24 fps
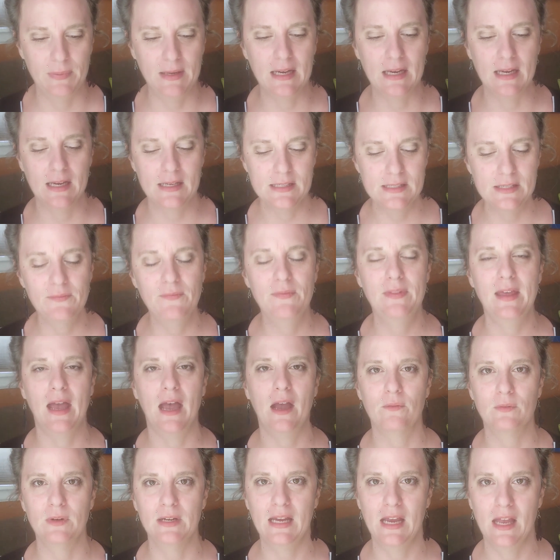because of
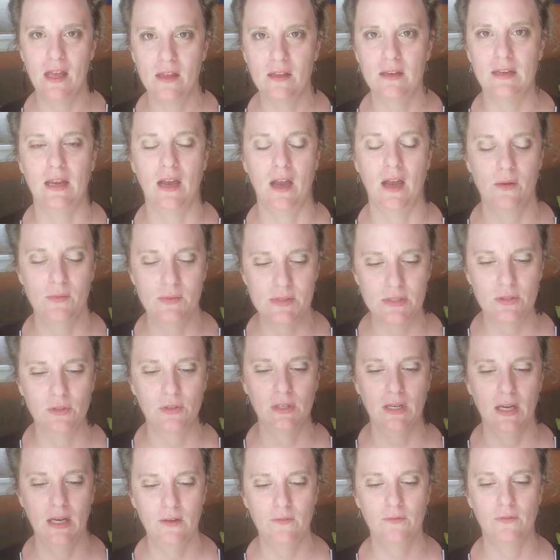that reality I was
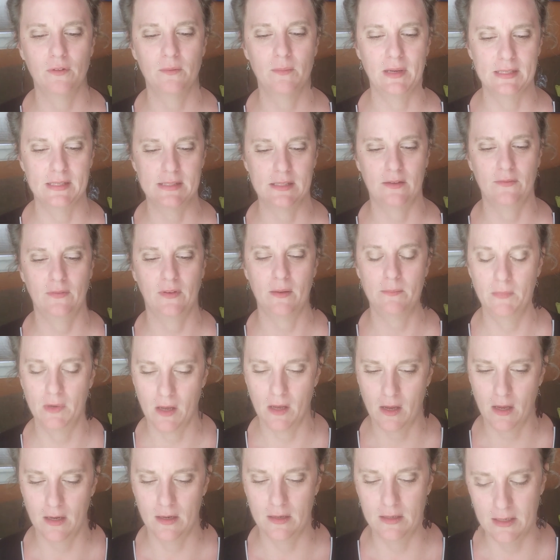creating for myself, I'm
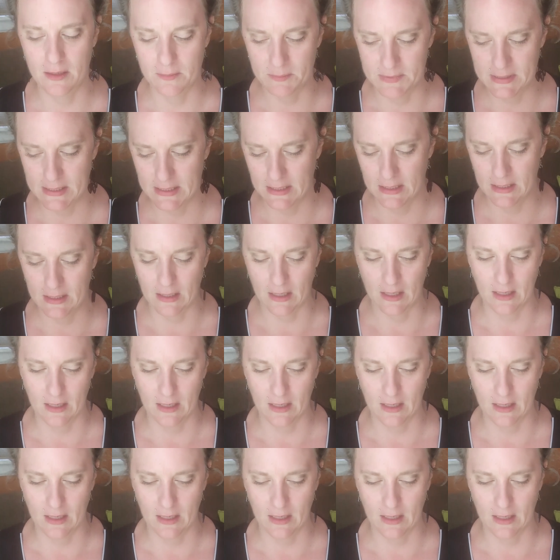not an E M T.